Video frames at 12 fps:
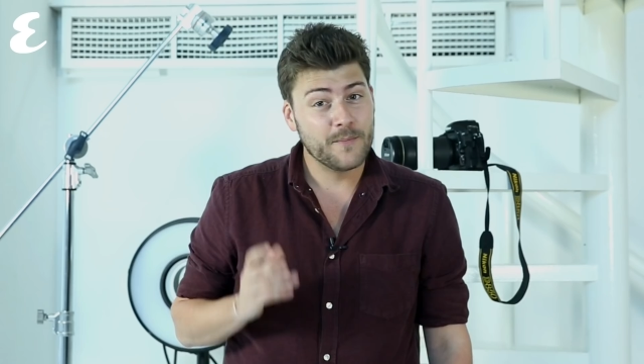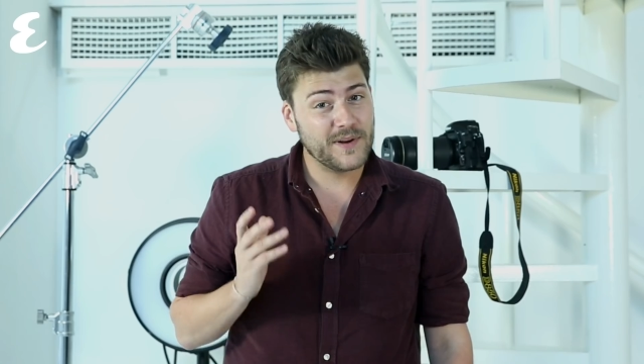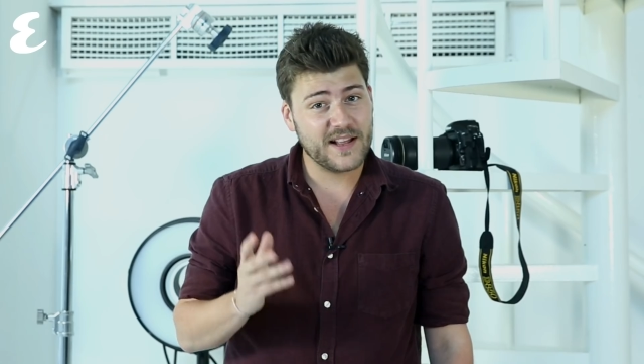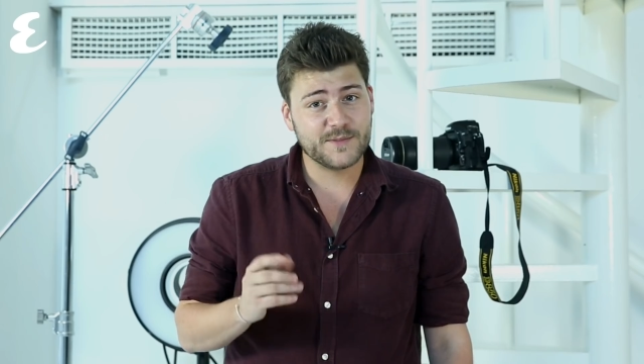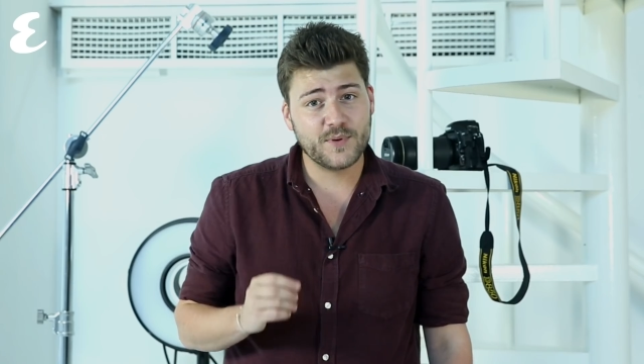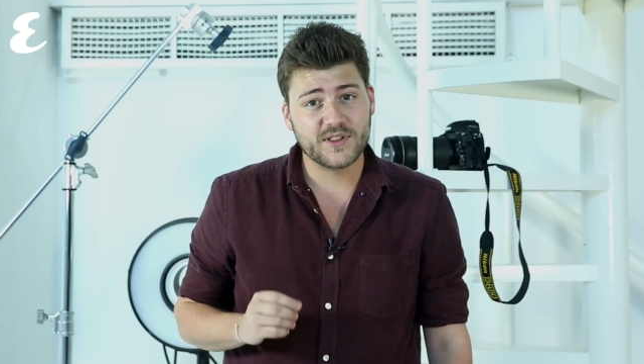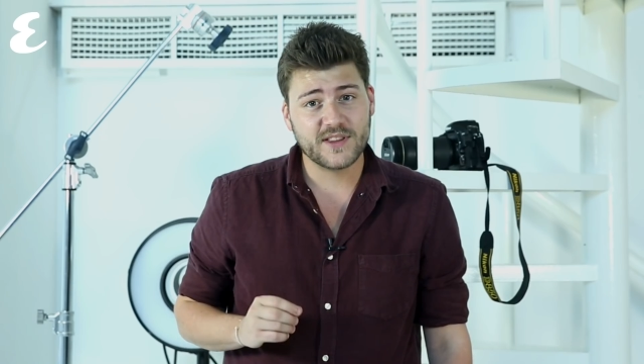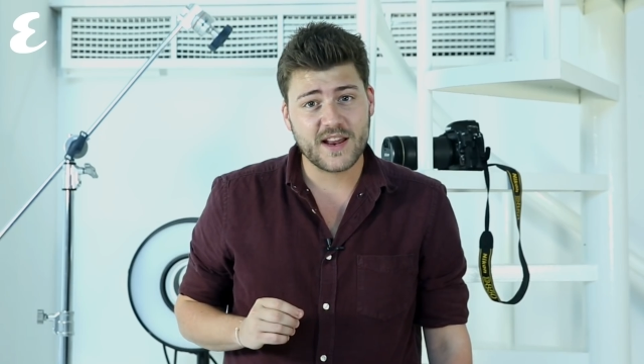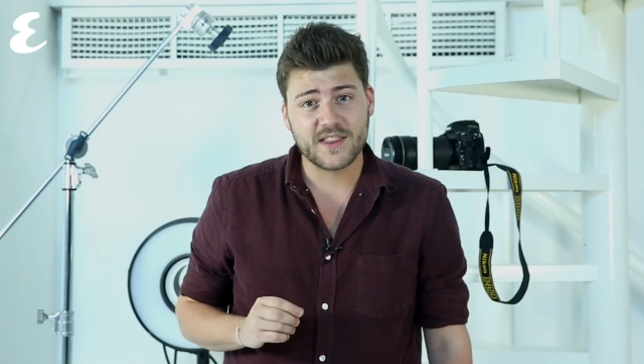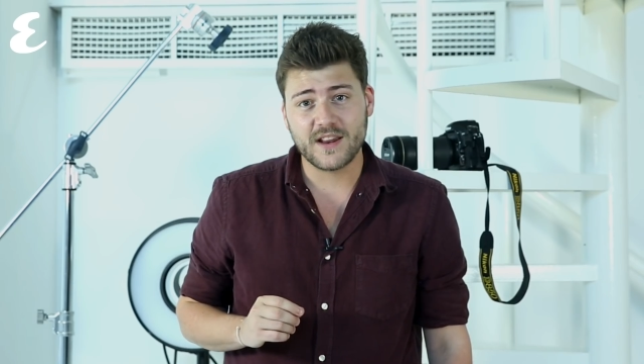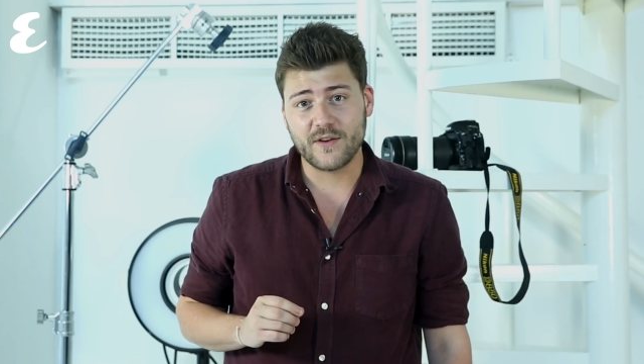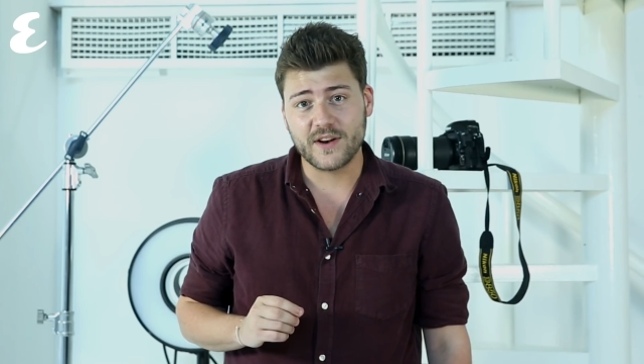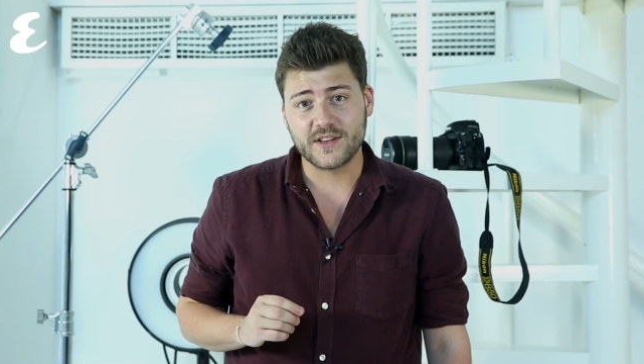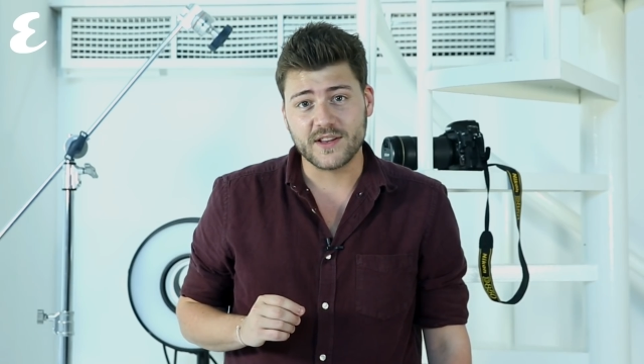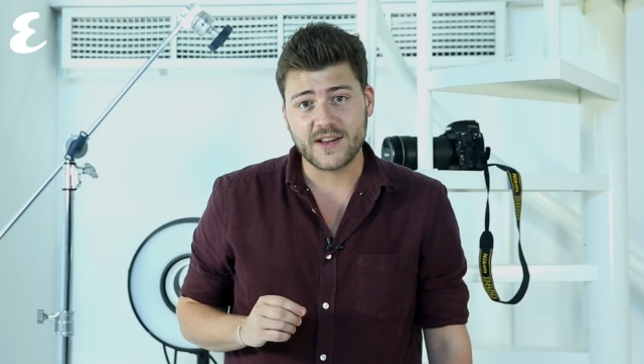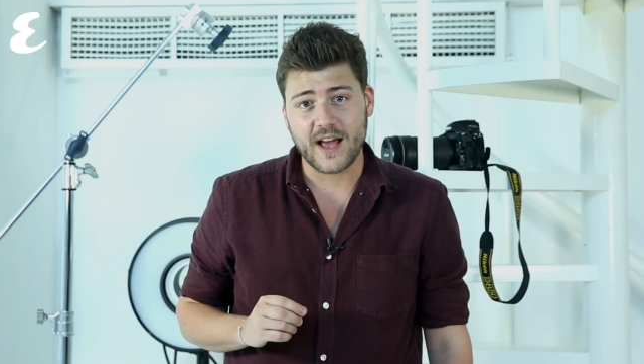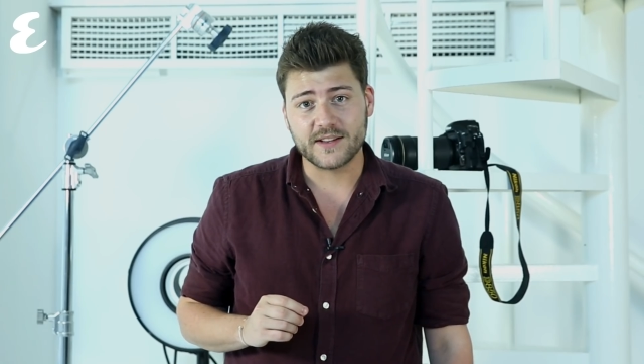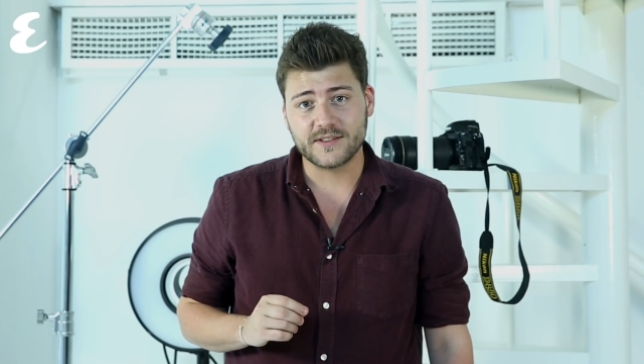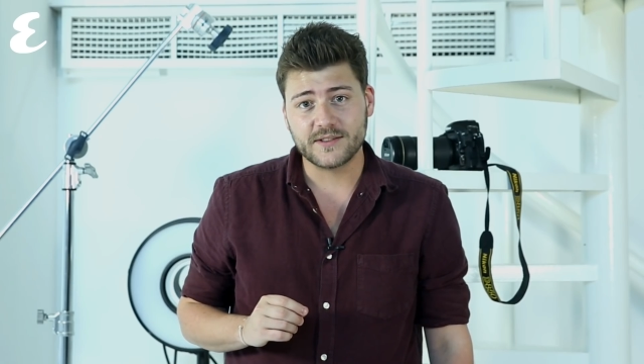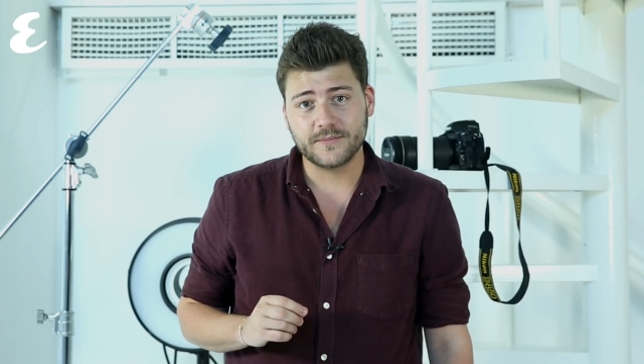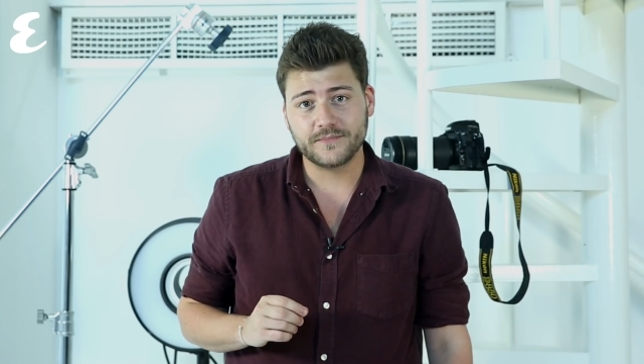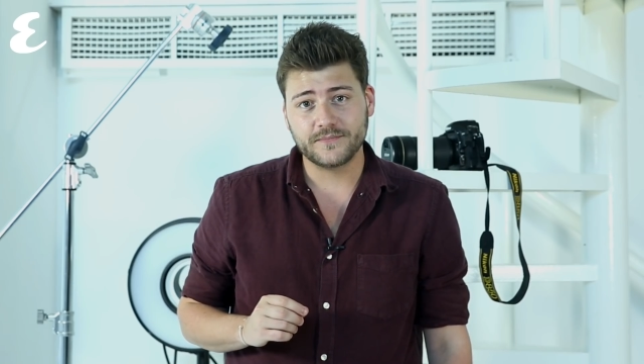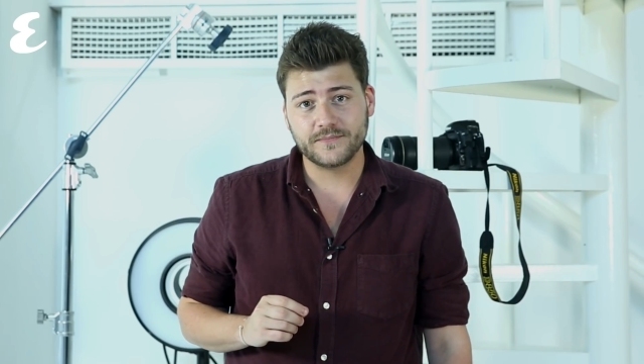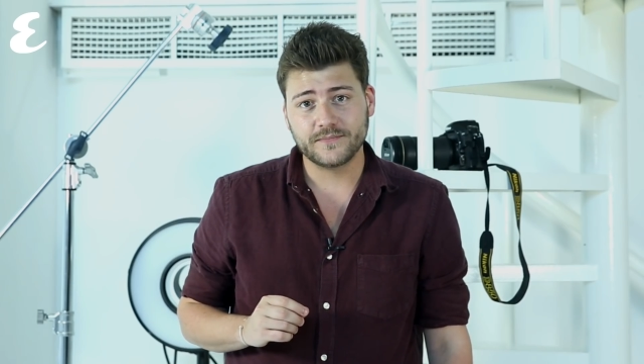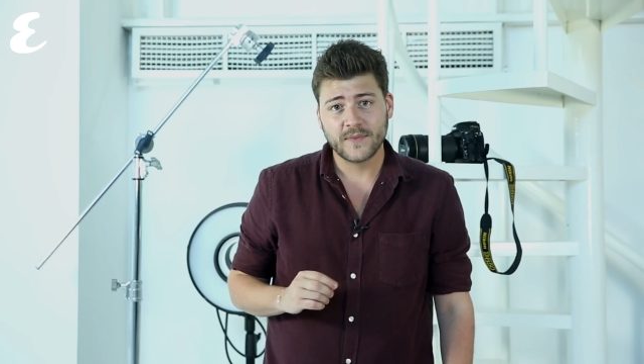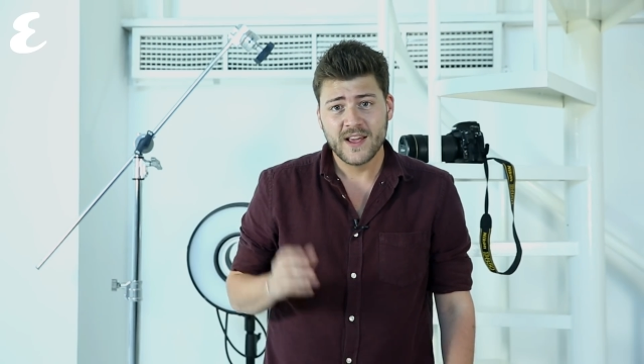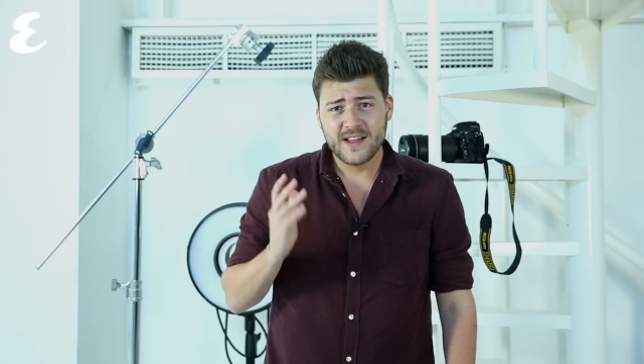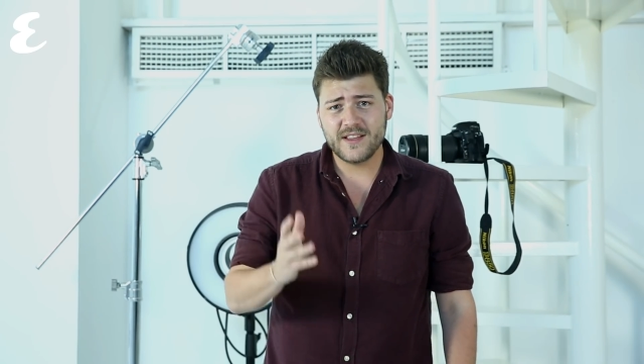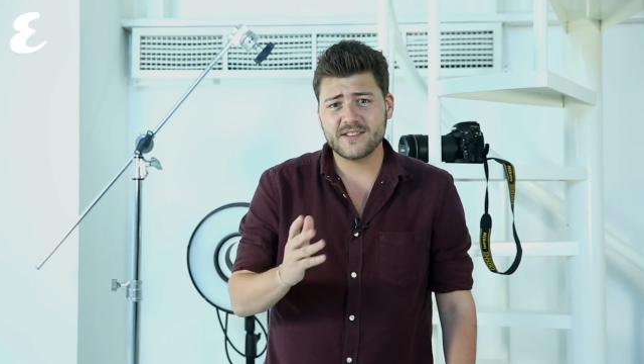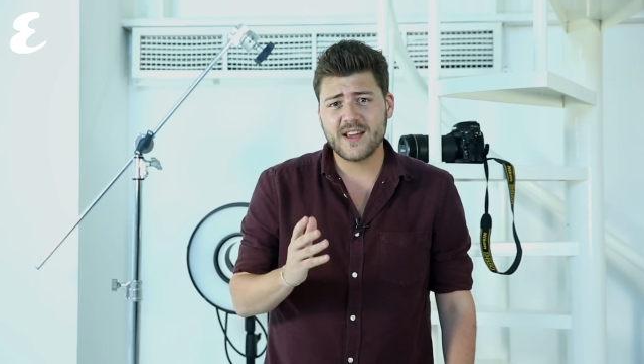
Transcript: But let's put that theory to the test. This